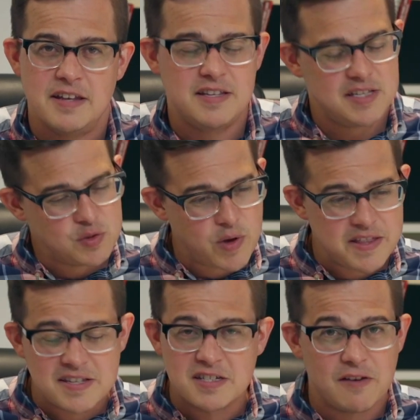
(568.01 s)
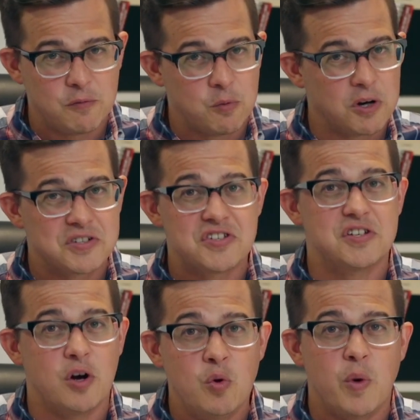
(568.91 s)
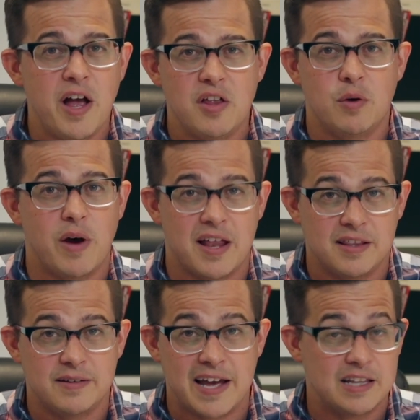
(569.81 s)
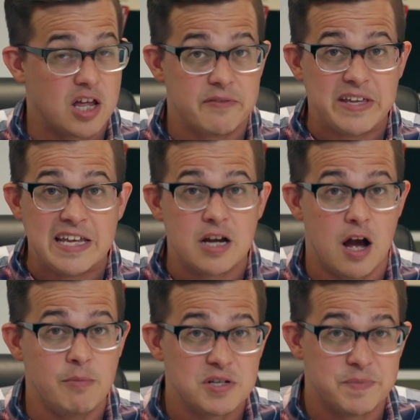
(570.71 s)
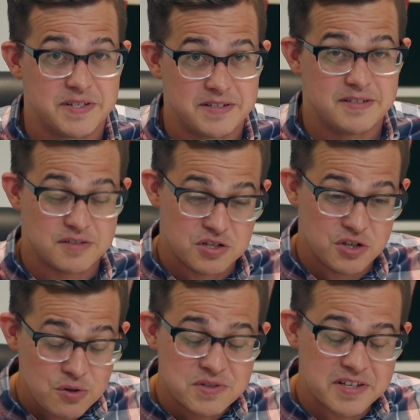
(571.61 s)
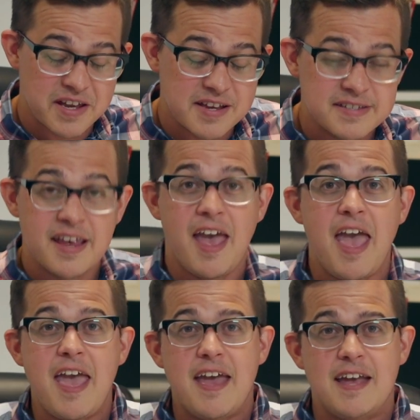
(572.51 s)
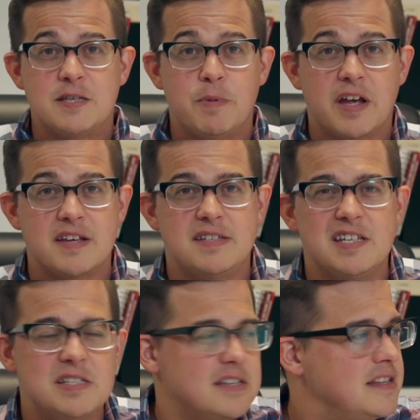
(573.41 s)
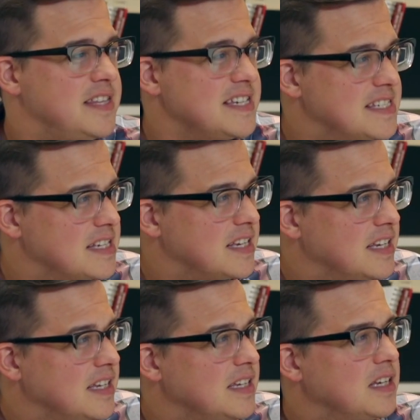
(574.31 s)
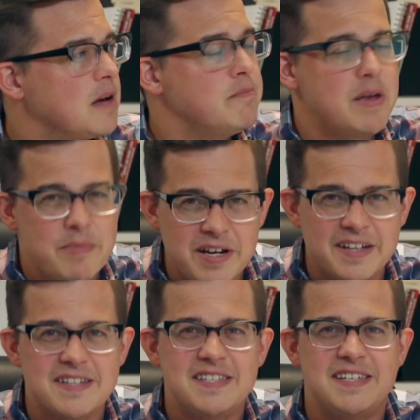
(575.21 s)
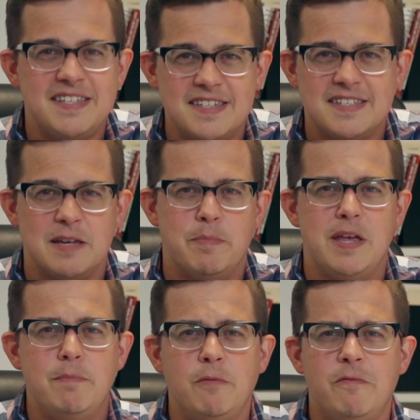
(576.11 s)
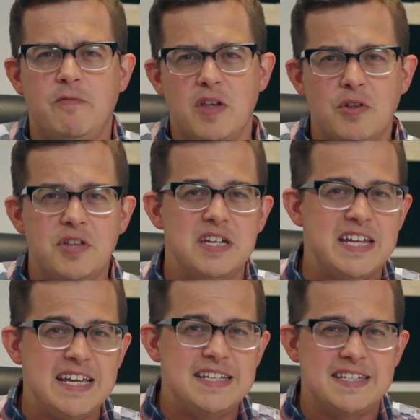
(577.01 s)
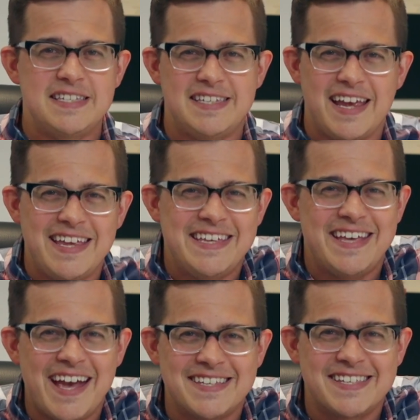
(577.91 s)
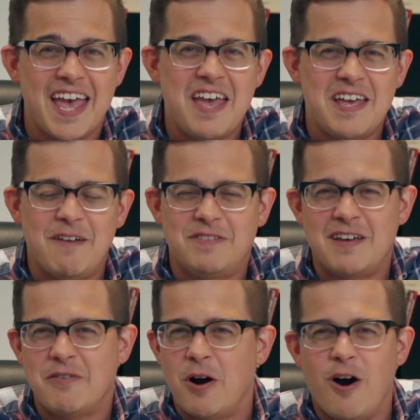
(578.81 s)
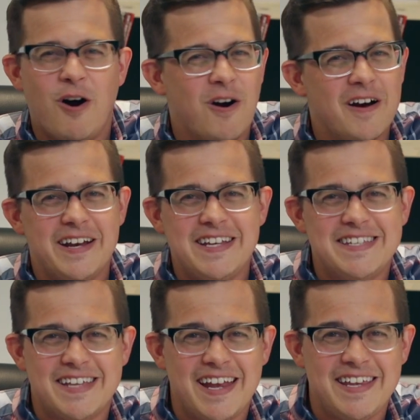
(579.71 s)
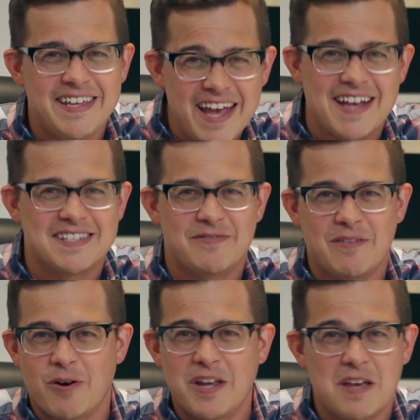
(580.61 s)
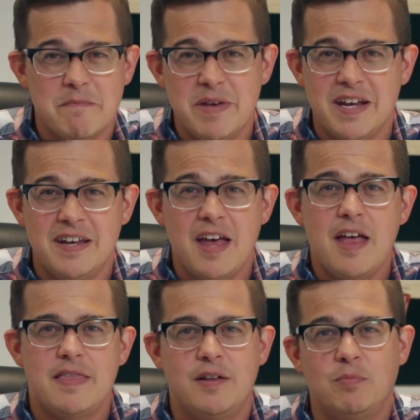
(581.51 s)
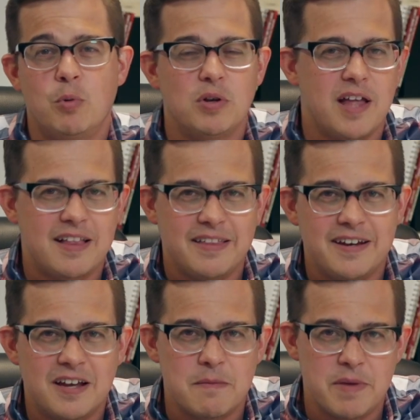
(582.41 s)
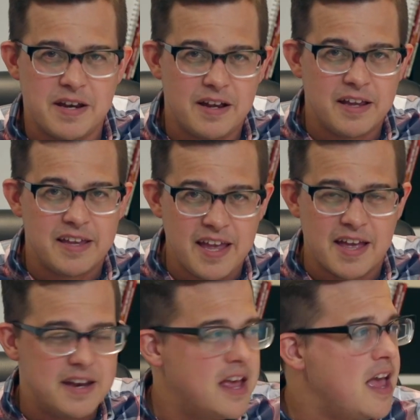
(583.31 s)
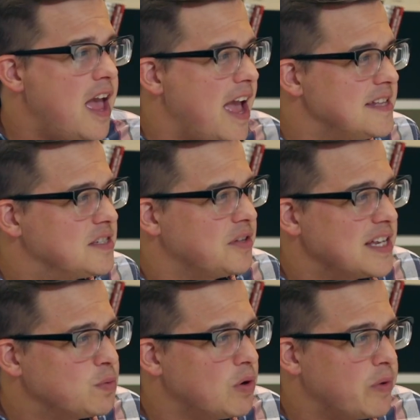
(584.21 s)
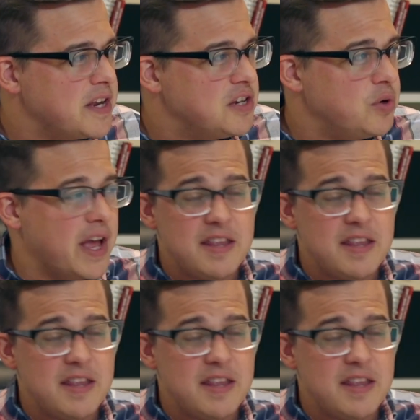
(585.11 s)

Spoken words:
And this is why this stuff works so well, and why a lot of e-commerce businesses use this, is because this commitment and consistency, people feel the need to say yes. If they've already said yes, if they've already committed, they're more likely to commit again. And so that's one way to do it.